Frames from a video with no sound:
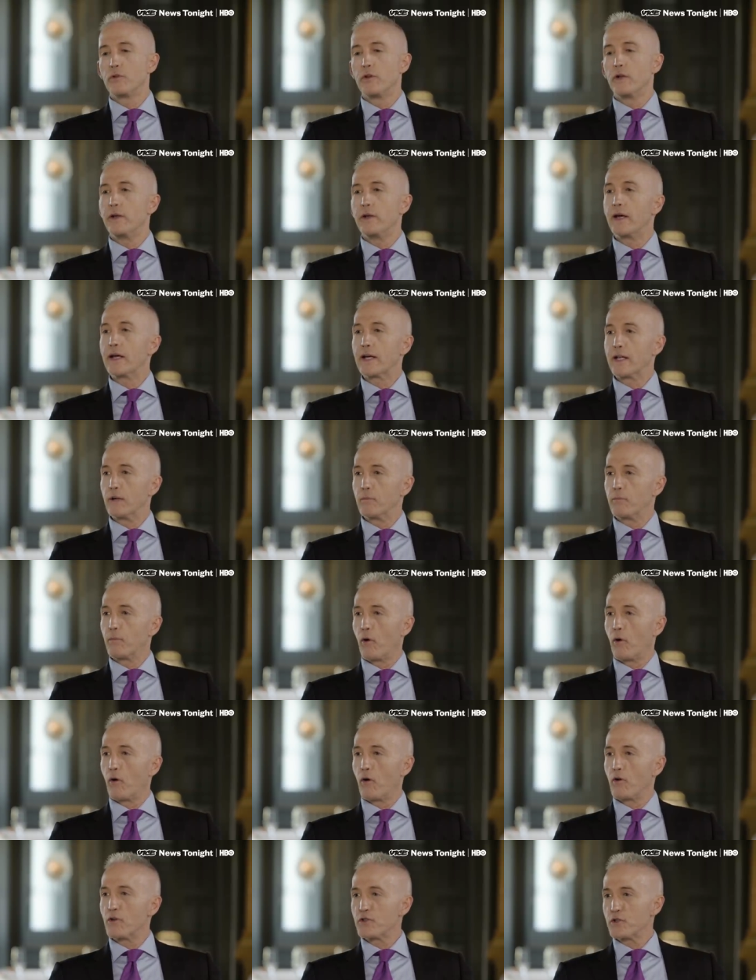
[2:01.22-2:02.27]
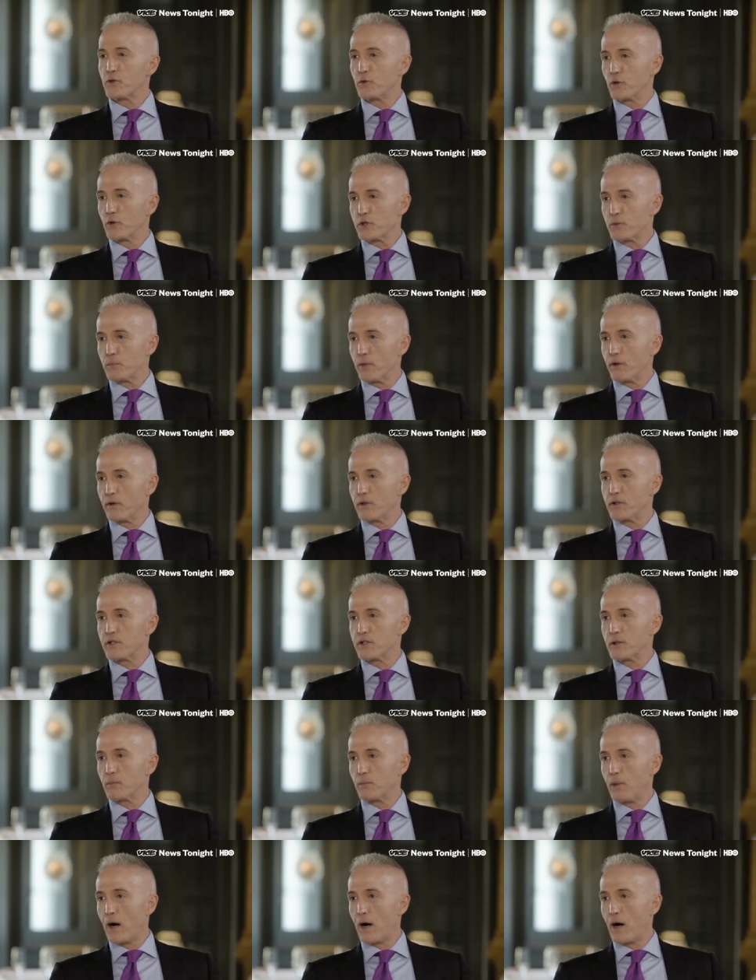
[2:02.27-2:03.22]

the negative parts to experience the